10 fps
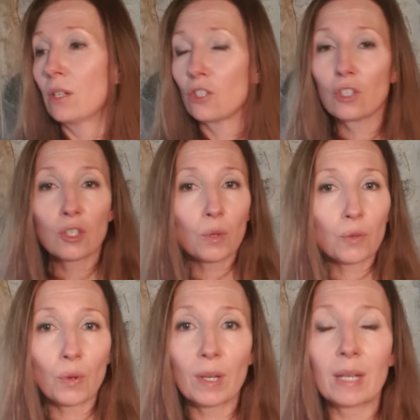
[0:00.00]
Just do it
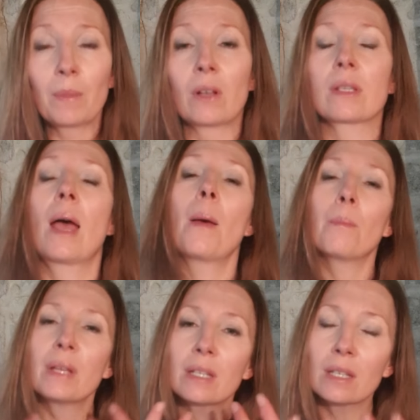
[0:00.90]
through emails,
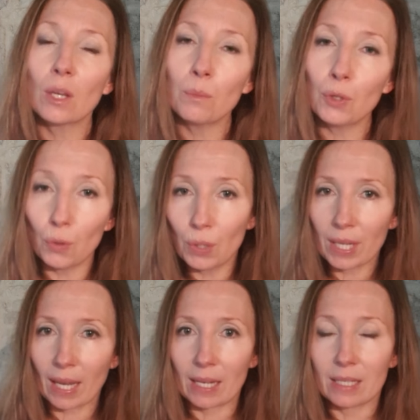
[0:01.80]
but
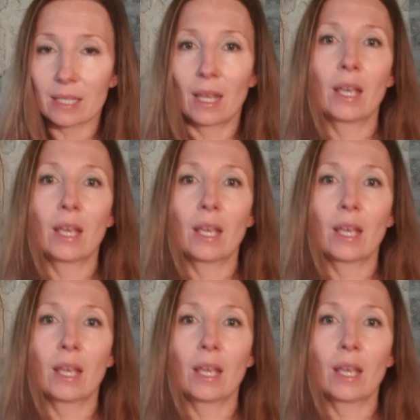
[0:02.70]
communicate.